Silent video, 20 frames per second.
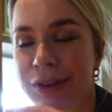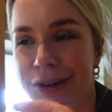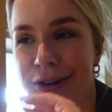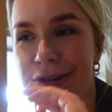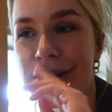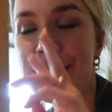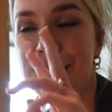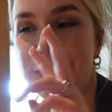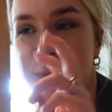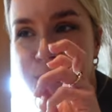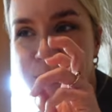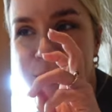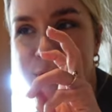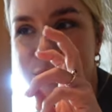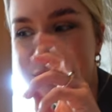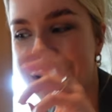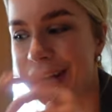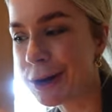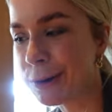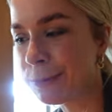gulp it
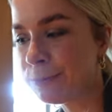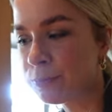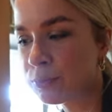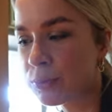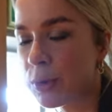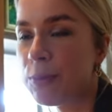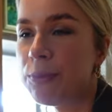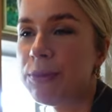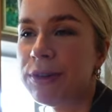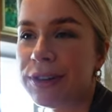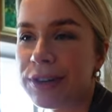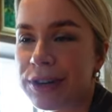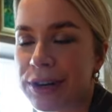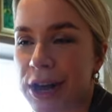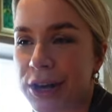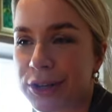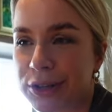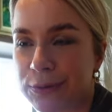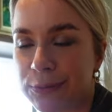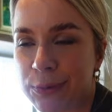down with a
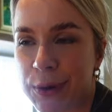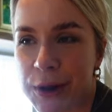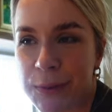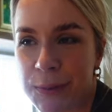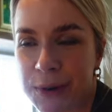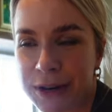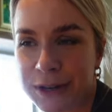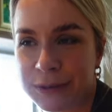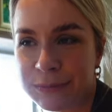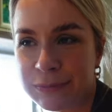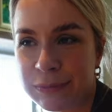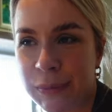glass of white wine.